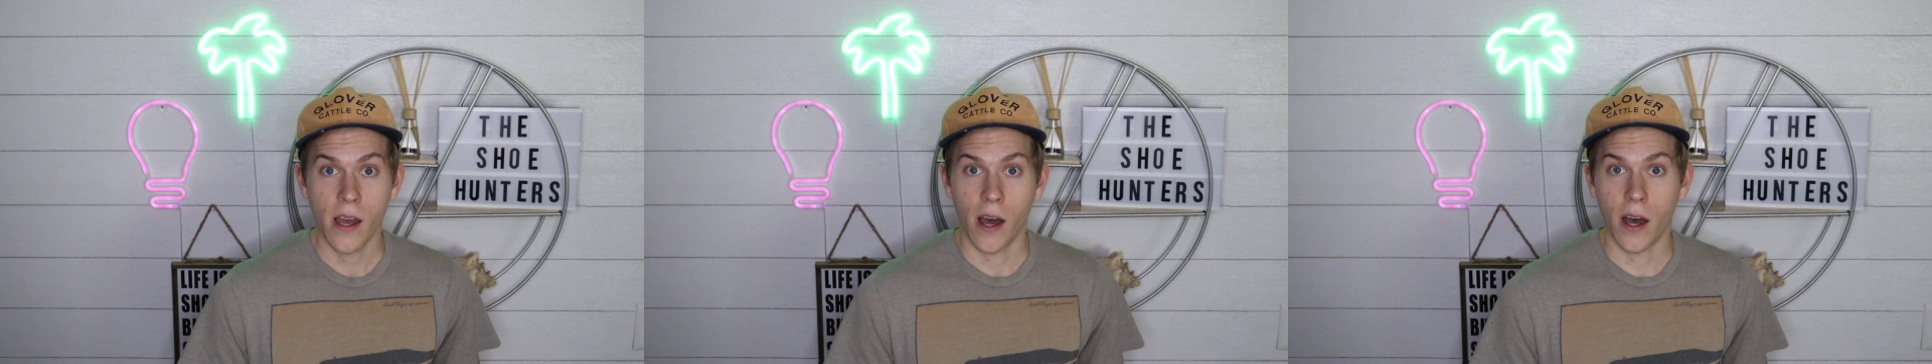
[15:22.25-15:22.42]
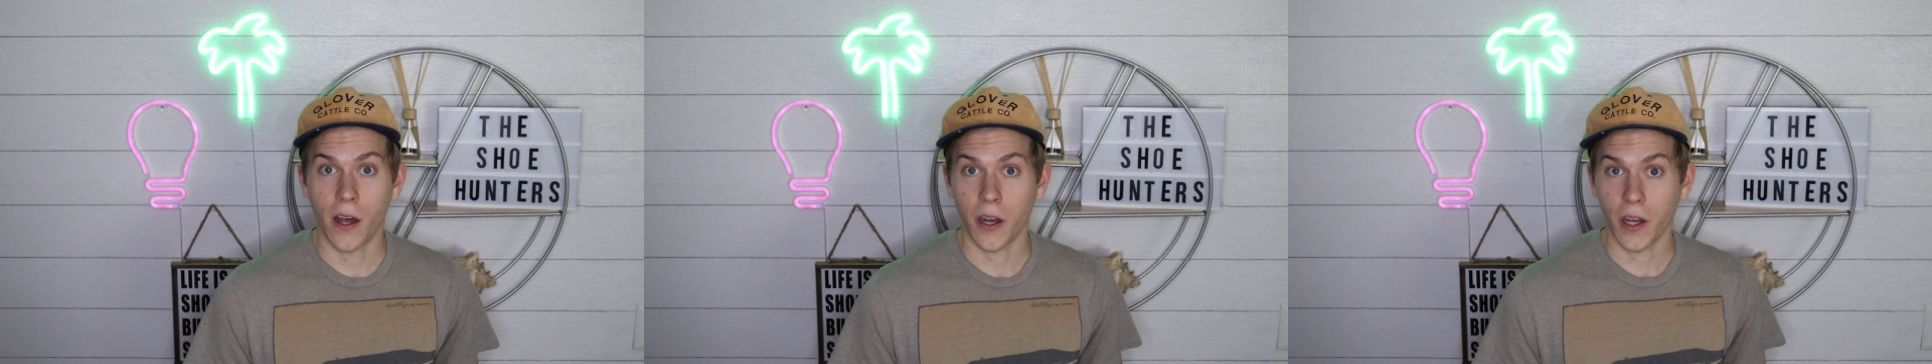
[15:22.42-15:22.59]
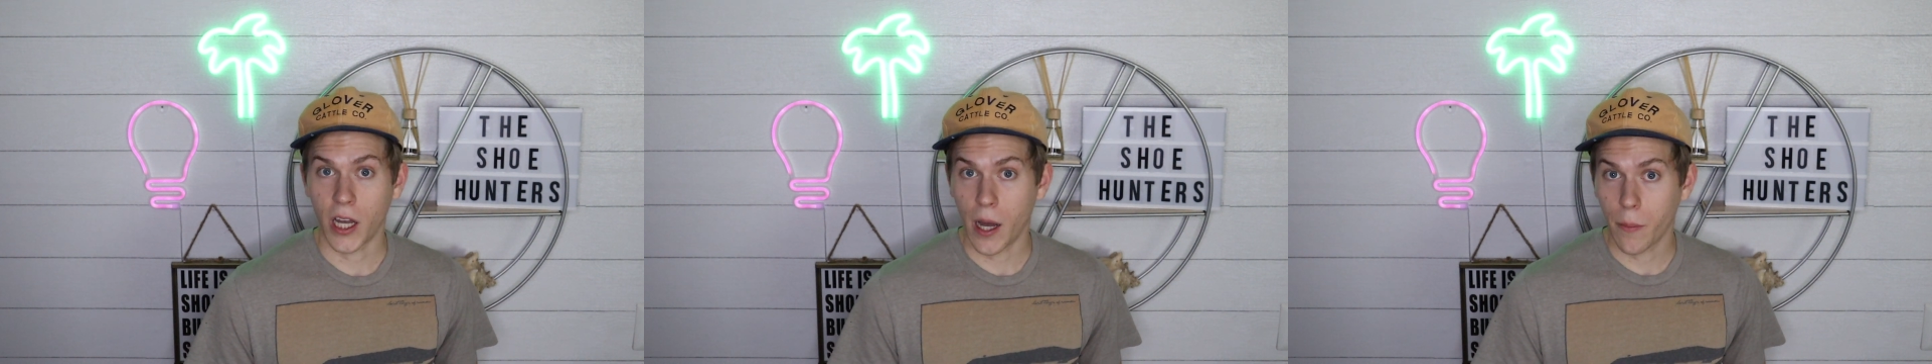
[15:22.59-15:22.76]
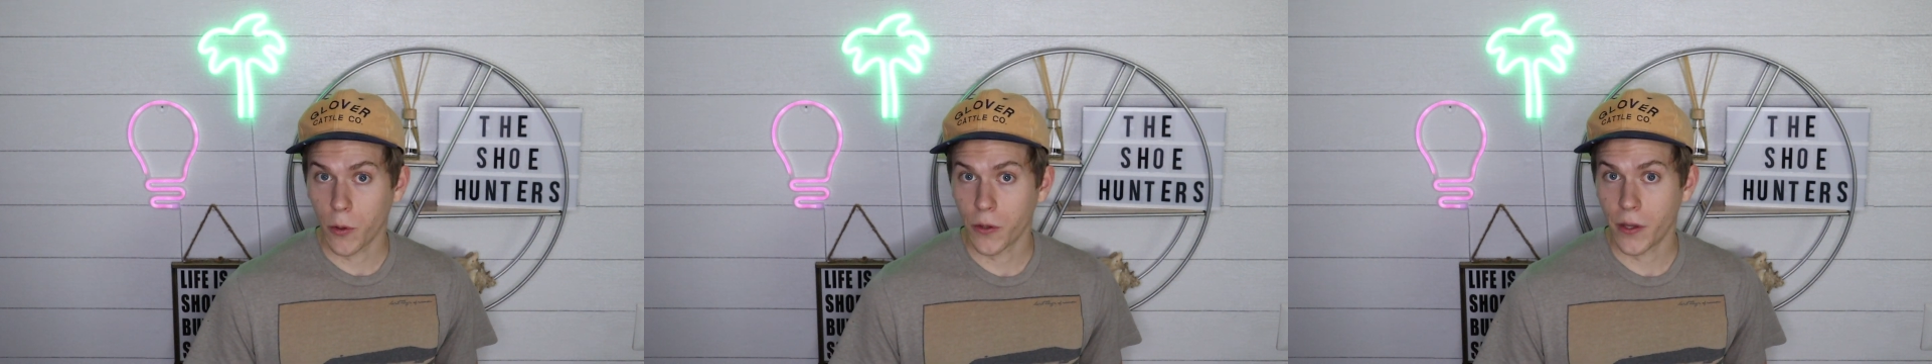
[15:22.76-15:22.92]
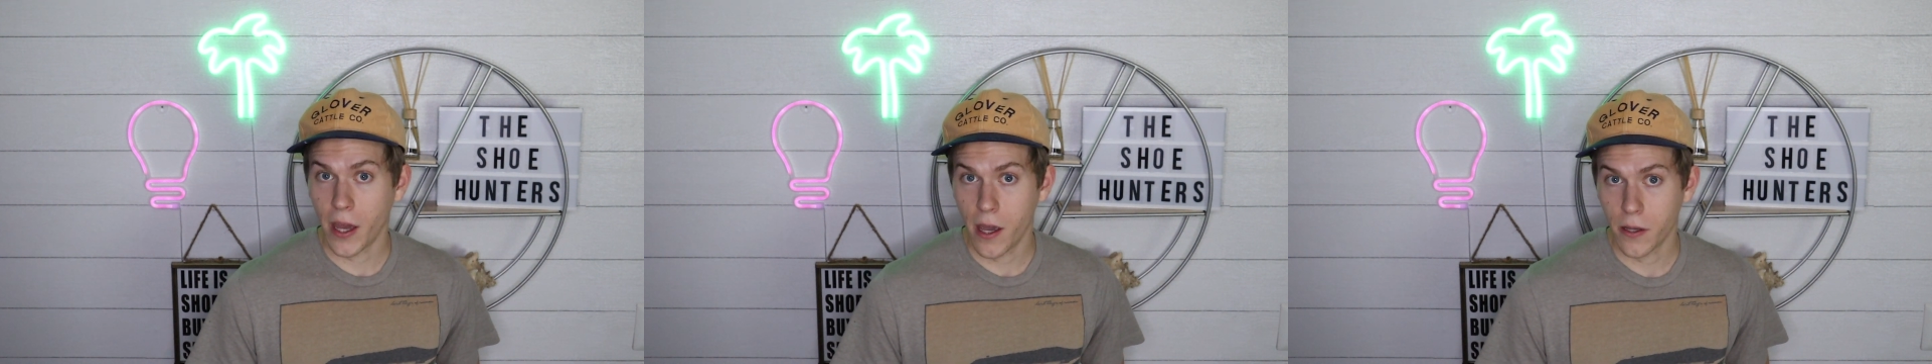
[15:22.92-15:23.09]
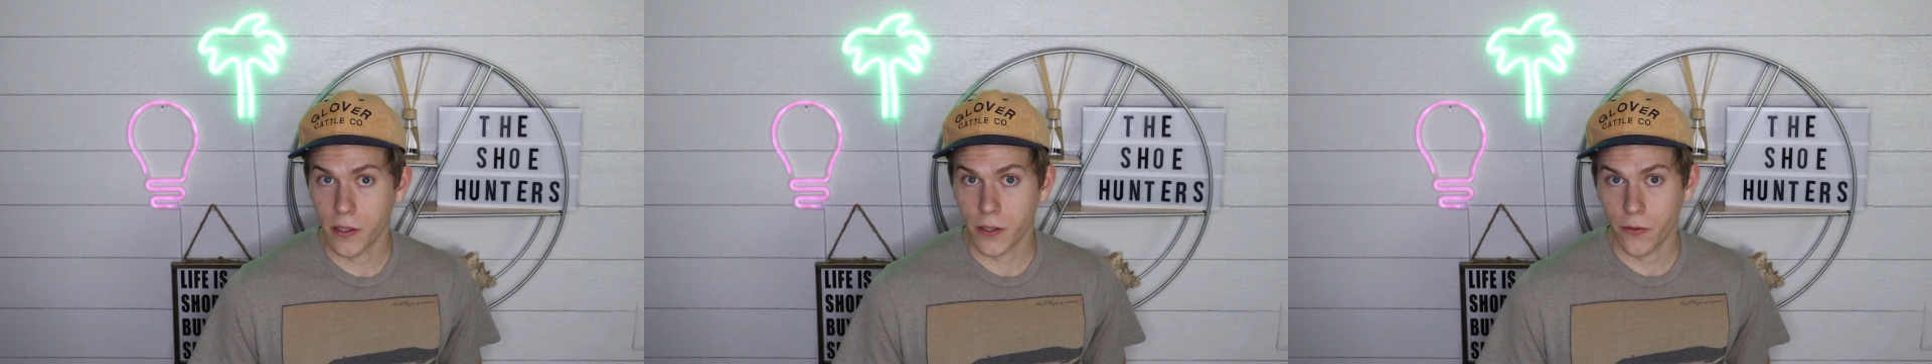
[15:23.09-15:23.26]
in a couple
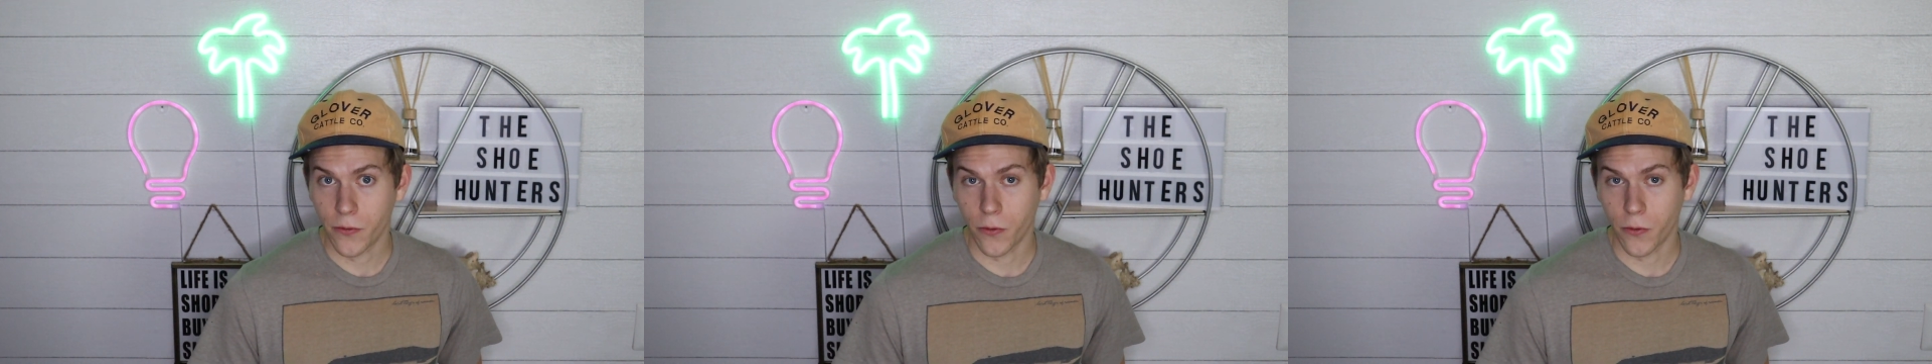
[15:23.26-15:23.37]
days